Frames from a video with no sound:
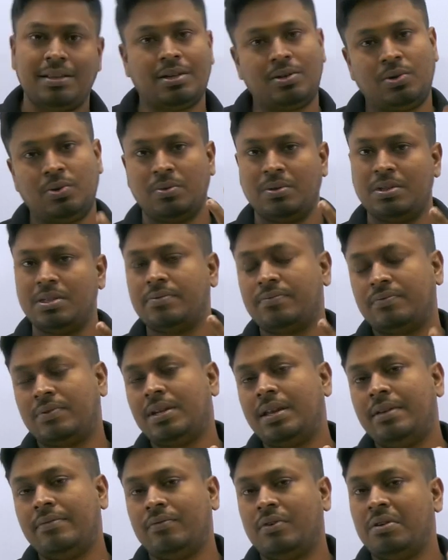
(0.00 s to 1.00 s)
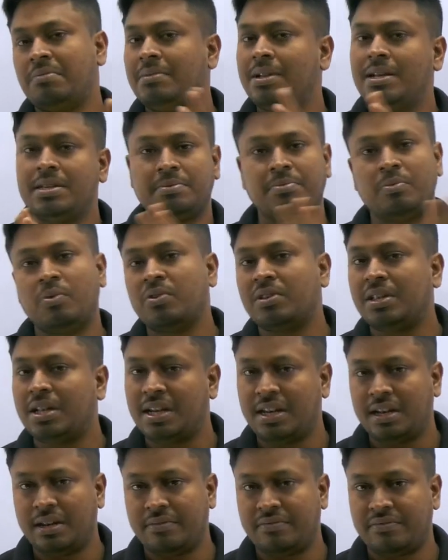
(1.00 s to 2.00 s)
that too, this 3 formula is more
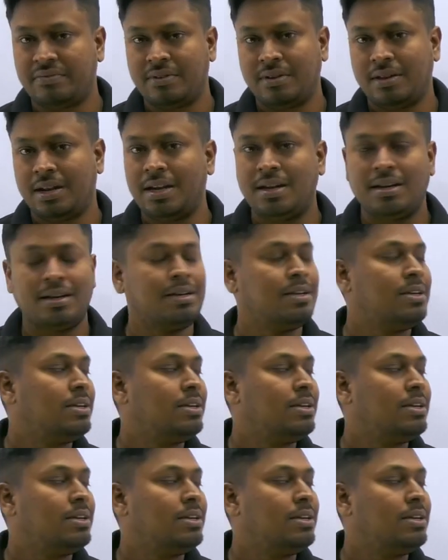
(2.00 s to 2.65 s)
than enough, right?